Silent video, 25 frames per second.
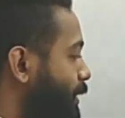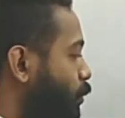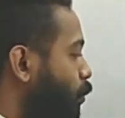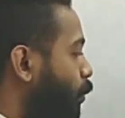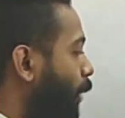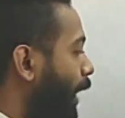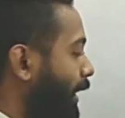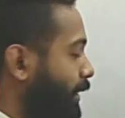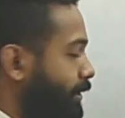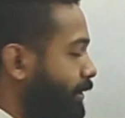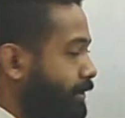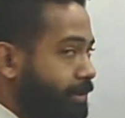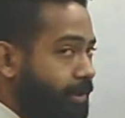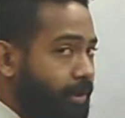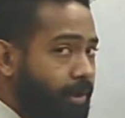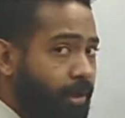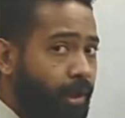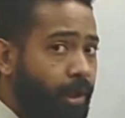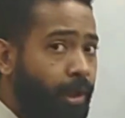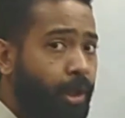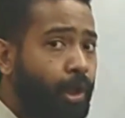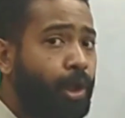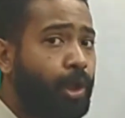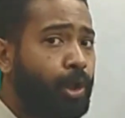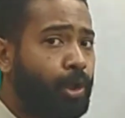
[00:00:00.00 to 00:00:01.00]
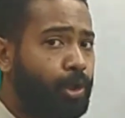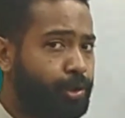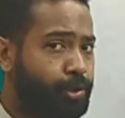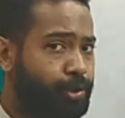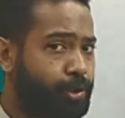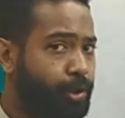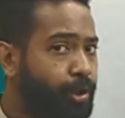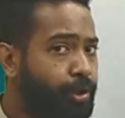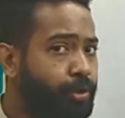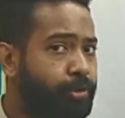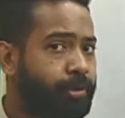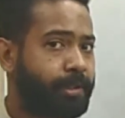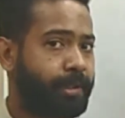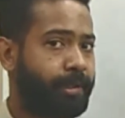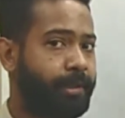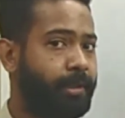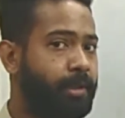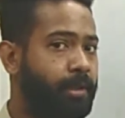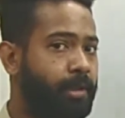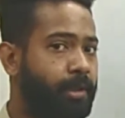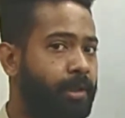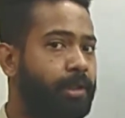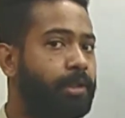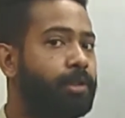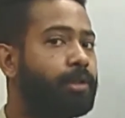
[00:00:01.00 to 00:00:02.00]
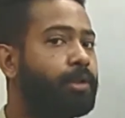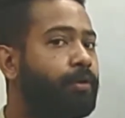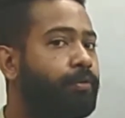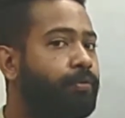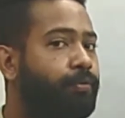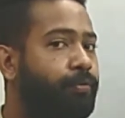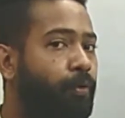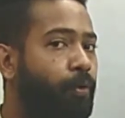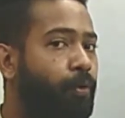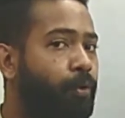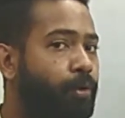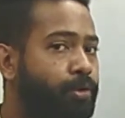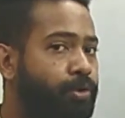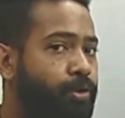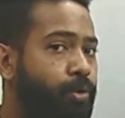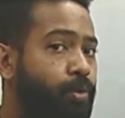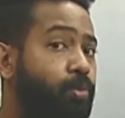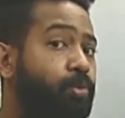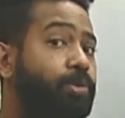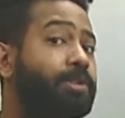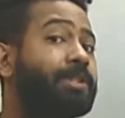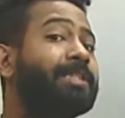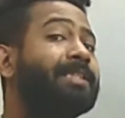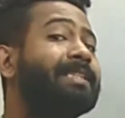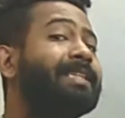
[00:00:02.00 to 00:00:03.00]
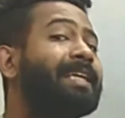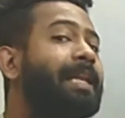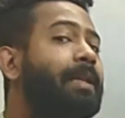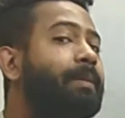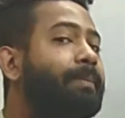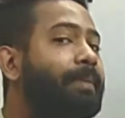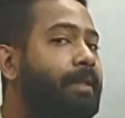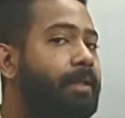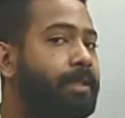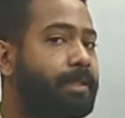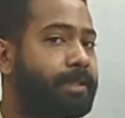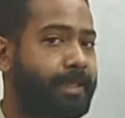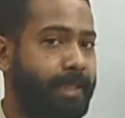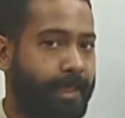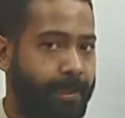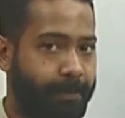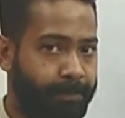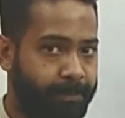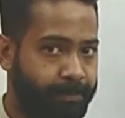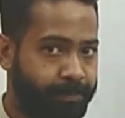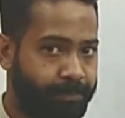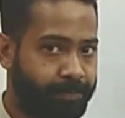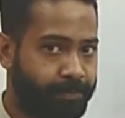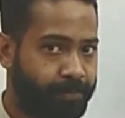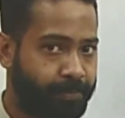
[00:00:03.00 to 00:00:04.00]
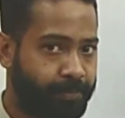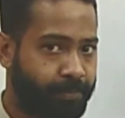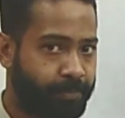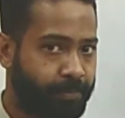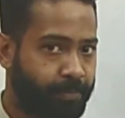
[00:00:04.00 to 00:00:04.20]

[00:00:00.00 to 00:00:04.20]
in water, do you think the force would still be the same?